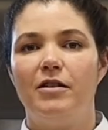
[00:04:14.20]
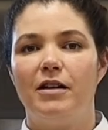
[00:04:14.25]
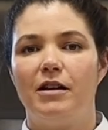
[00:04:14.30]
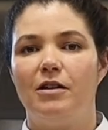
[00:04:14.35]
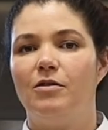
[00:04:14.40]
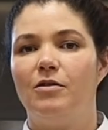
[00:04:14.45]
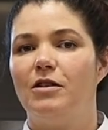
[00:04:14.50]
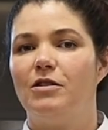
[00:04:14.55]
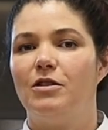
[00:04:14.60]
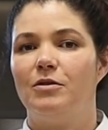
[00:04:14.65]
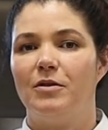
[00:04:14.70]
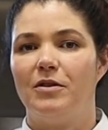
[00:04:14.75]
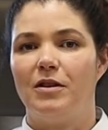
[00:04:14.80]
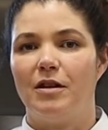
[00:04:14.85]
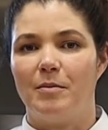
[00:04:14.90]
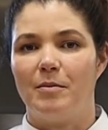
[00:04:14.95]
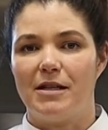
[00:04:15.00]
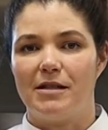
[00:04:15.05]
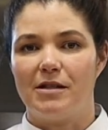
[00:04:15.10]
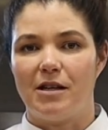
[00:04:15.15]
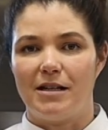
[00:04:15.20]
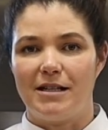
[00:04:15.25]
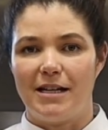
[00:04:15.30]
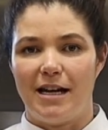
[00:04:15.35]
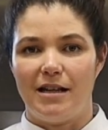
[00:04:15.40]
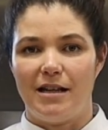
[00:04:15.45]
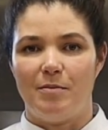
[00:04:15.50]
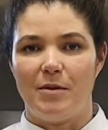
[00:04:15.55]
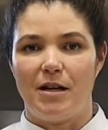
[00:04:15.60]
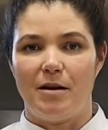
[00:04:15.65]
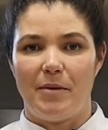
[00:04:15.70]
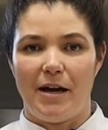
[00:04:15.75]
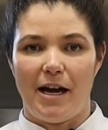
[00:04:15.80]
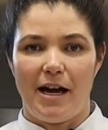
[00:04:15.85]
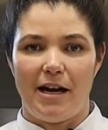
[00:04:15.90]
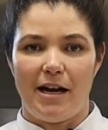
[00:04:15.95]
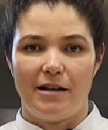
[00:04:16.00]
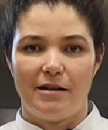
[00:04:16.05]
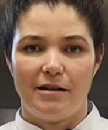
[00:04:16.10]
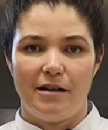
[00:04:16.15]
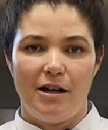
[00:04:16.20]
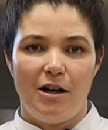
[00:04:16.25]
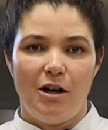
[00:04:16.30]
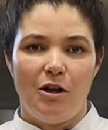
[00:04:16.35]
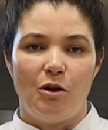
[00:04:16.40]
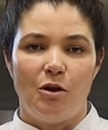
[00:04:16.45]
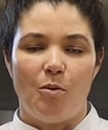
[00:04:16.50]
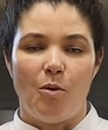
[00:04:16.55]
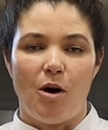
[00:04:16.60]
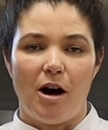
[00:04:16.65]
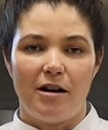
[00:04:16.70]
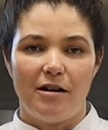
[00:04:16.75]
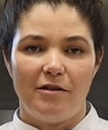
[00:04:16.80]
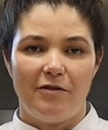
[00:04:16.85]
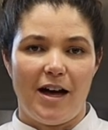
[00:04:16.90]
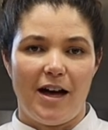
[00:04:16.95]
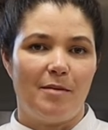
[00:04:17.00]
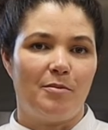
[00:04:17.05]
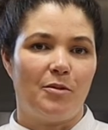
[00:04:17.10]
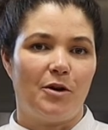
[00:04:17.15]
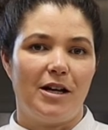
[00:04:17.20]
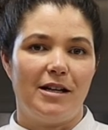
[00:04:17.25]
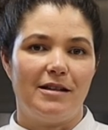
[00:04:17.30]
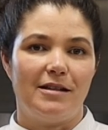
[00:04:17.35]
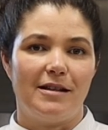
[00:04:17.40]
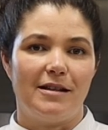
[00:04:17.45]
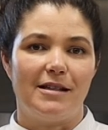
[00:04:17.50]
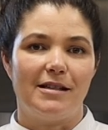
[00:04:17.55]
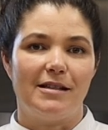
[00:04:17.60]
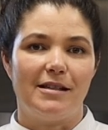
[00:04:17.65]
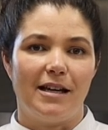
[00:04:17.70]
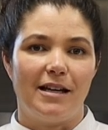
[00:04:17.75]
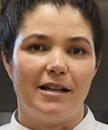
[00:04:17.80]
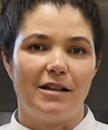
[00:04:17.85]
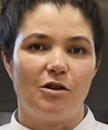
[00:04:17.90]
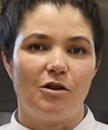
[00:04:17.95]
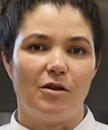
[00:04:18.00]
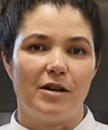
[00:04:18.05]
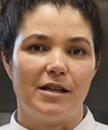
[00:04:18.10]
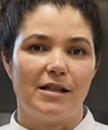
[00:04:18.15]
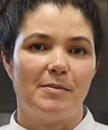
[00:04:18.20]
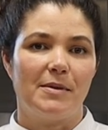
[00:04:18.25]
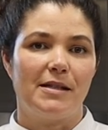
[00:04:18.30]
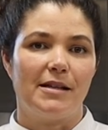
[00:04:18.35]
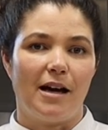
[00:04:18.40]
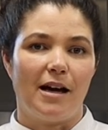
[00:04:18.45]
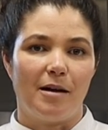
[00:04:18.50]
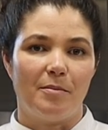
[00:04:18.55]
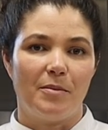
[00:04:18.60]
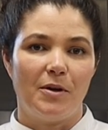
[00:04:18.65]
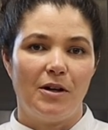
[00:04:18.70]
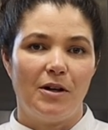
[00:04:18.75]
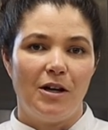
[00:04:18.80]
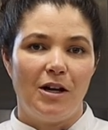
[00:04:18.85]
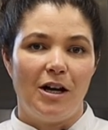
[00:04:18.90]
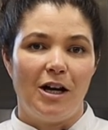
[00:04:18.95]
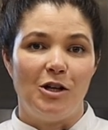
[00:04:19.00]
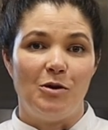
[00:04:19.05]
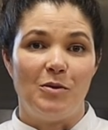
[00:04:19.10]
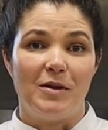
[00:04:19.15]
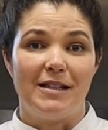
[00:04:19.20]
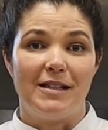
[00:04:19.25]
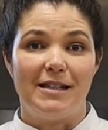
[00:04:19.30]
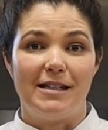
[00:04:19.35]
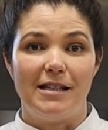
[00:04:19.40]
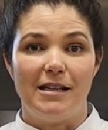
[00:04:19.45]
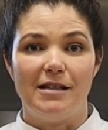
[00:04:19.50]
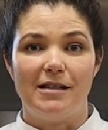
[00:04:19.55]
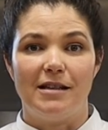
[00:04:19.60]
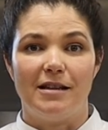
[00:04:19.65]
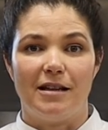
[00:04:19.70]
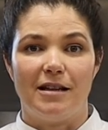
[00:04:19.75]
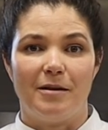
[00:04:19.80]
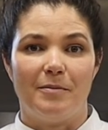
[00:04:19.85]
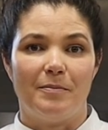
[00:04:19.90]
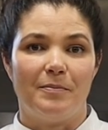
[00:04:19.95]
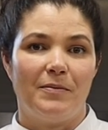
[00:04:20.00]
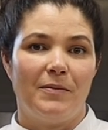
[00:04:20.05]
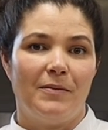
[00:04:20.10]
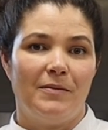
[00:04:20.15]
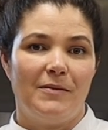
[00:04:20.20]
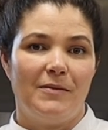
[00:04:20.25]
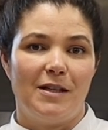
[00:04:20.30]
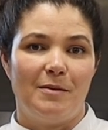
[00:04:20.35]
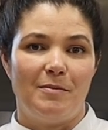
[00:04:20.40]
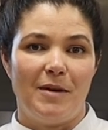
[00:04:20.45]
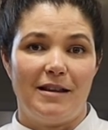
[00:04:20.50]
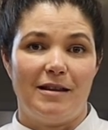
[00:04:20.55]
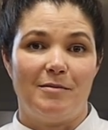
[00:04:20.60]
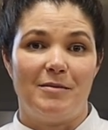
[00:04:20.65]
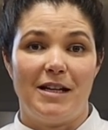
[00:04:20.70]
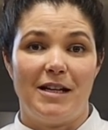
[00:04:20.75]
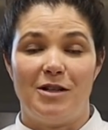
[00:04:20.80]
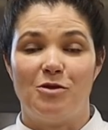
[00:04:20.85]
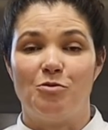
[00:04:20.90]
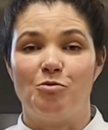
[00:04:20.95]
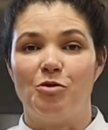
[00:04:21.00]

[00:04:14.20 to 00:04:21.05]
thing you can do with them is saute them in a pan. The water evaporates and the skin crisps up, and you can season them to make them taste